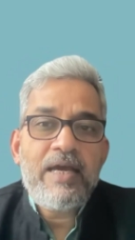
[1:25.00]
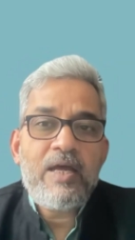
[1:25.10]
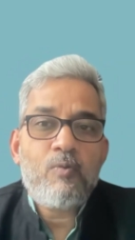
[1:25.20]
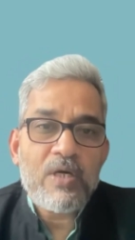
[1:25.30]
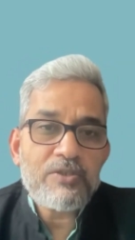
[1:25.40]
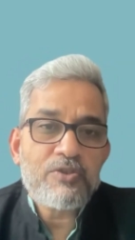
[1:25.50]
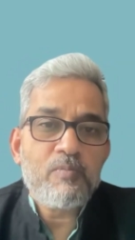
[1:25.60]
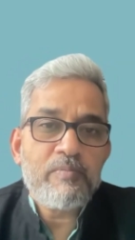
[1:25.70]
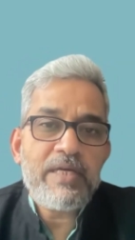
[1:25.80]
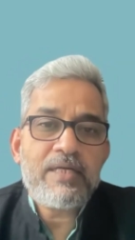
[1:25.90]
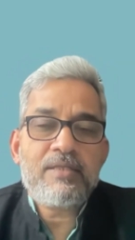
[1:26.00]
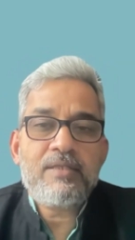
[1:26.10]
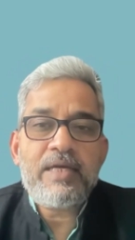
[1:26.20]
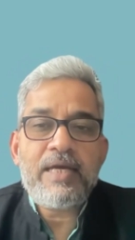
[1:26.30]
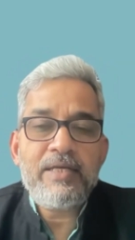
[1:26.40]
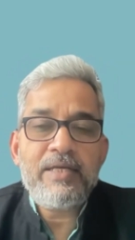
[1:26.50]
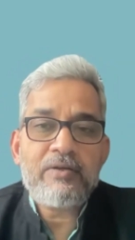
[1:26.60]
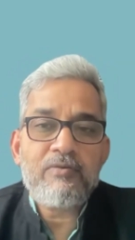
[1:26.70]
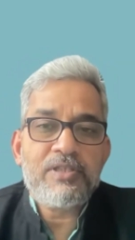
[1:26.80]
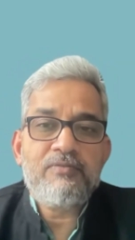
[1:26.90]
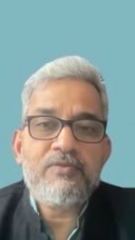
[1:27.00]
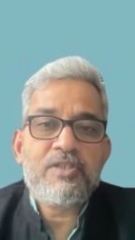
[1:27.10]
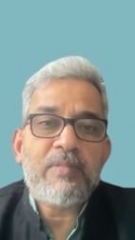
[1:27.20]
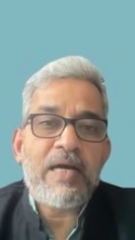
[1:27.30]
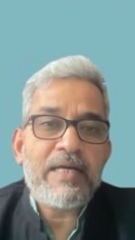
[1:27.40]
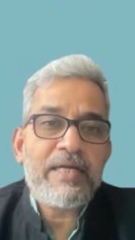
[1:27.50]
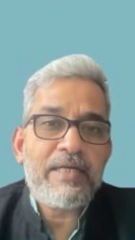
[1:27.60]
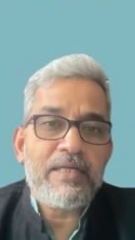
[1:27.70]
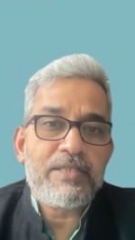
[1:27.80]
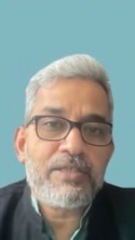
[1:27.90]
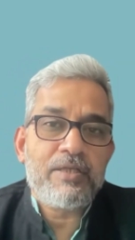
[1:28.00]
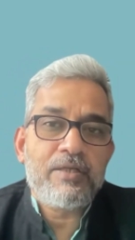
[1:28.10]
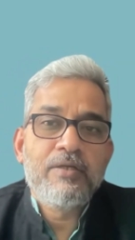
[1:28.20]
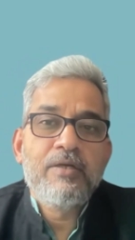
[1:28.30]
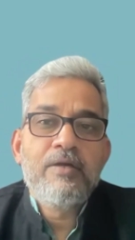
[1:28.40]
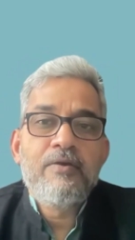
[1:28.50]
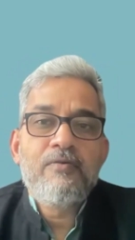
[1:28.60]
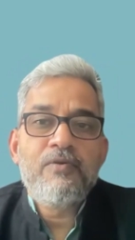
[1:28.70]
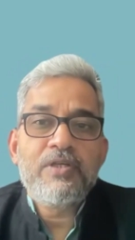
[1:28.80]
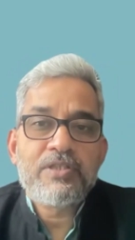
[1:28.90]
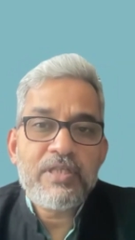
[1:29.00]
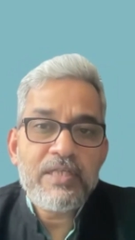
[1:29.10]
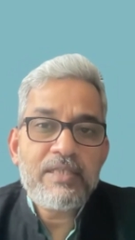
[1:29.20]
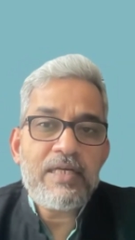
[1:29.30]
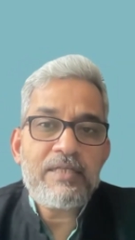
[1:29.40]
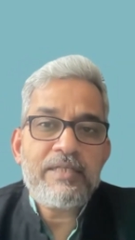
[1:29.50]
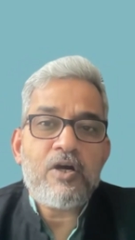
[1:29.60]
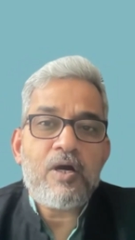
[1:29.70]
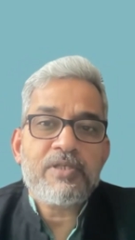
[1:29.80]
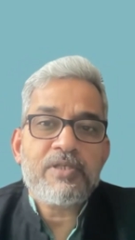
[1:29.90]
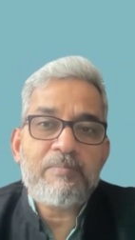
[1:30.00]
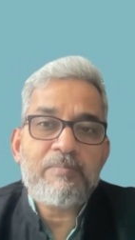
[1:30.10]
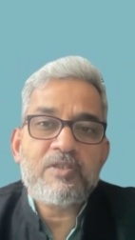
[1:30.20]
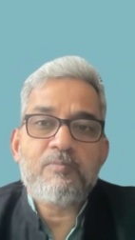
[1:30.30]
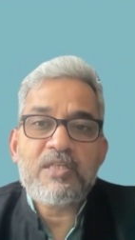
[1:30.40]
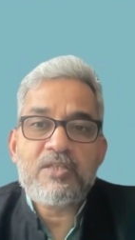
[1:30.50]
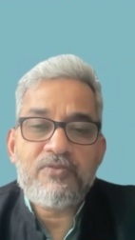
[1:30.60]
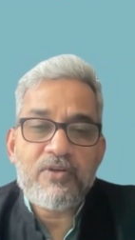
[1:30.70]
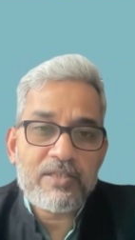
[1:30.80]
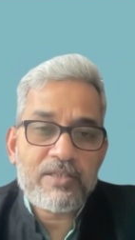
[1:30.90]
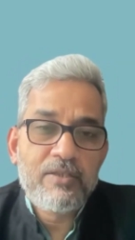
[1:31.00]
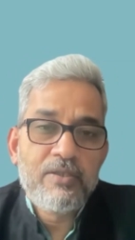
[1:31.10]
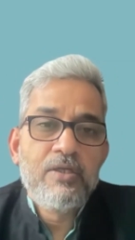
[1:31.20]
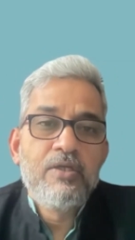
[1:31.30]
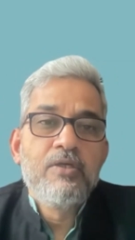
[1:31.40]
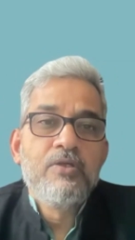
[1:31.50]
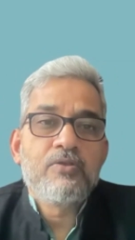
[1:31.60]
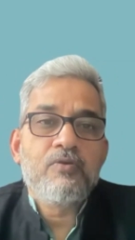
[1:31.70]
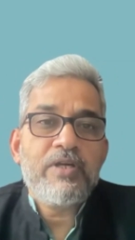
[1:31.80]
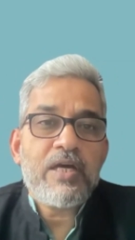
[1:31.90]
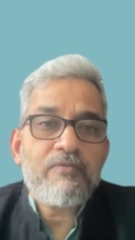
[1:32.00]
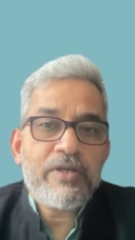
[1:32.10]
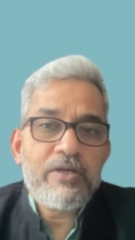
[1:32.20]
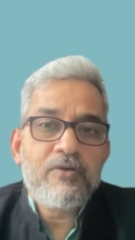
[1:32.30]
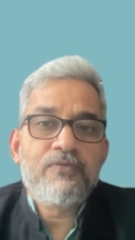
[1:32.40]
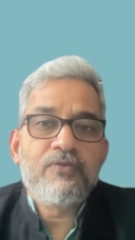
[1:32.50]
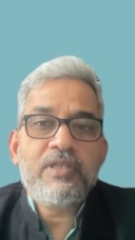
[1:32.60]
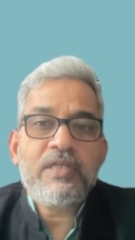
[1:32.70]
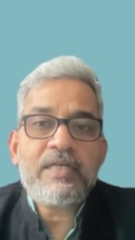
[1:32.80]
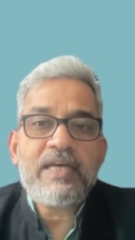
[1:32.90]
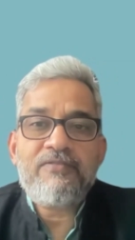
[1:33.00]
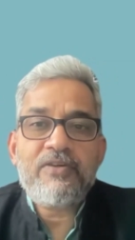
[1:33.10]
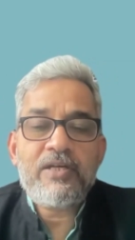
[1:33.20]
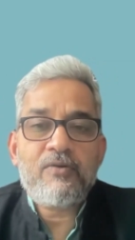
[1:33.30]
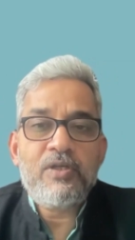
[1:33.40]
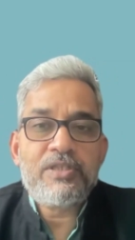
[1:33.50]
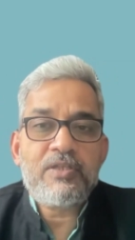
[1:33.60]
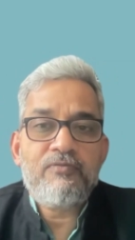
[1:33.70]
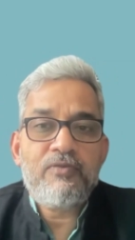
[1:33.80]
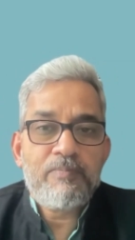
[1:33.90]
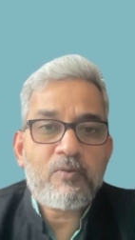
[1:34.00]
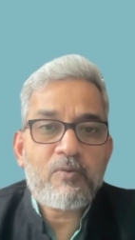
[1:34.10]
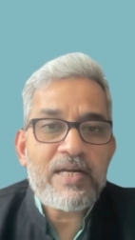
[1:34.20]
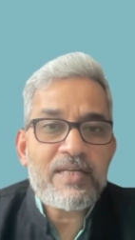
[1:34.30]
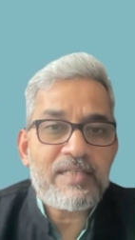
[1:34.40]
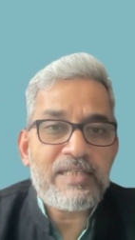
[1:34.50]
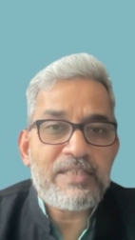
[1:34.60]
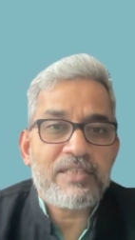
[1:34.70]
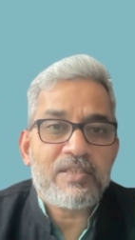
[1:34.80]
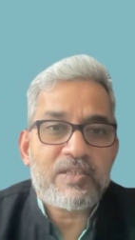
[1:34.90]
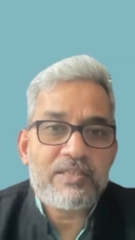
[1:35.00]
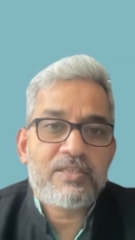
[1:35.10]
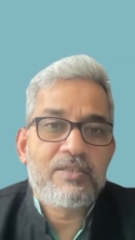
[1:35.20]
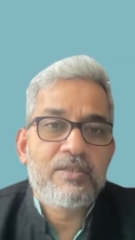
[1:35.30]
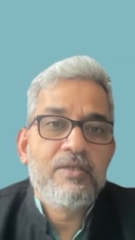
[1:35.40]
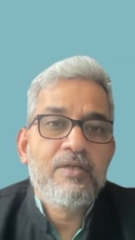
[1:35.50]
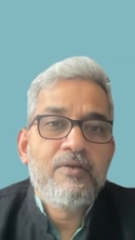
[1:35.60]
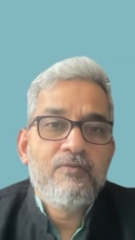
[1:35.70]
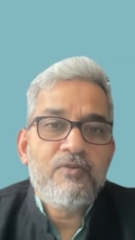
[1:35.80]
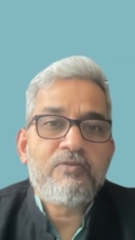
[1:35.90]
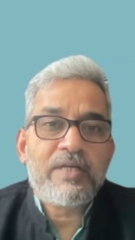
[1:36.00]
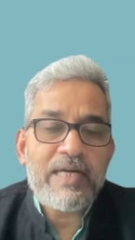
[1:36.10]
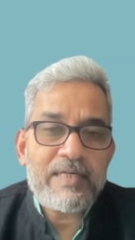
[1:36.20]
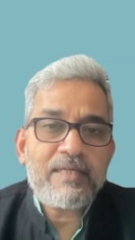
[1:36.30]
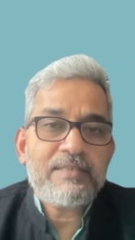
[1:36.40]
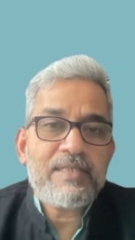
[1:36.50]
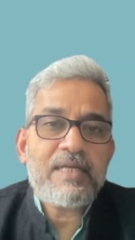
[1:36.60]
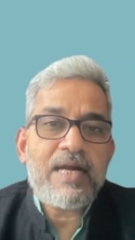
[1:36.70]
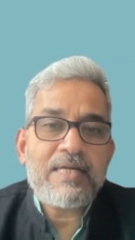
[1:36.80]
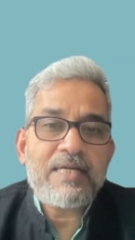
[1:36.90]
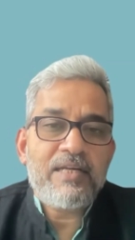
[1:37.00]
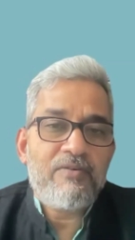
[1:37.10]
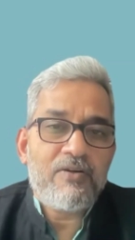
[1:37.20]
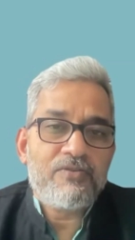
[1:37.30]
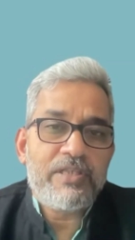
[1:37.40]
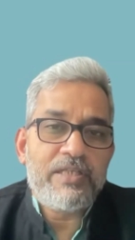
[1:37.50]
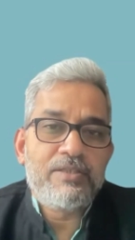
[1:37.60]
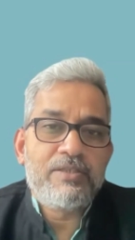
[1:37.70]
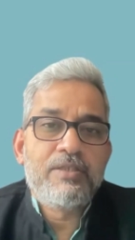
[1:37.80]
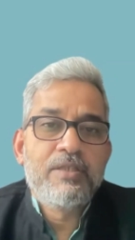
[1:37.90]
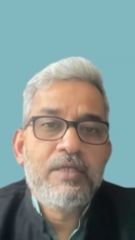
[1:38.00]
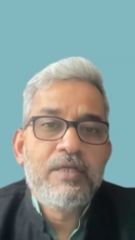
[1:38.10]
And once you make any regulation which is binding in nature, we see that the adoption happens much fast. So we are very hopeful that CAFE regulation will provide that initial thrust, which will catalyze a larger level of change,